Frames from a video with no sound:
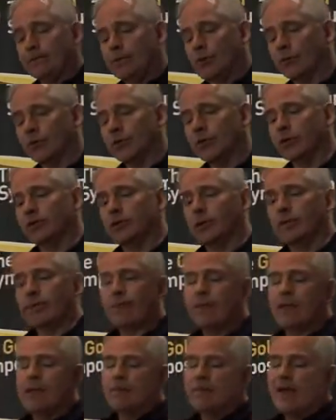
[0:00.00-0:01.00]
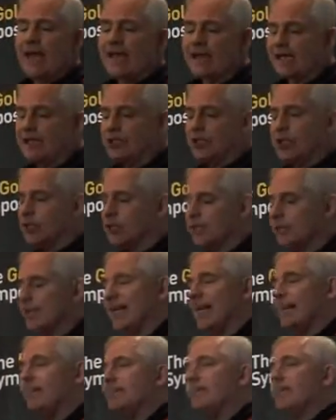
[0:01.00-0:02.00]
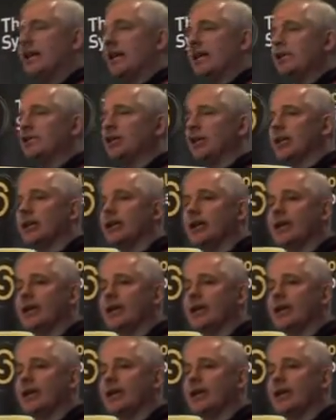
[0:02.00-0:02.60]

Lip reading: Got rid of. Banking used to be a major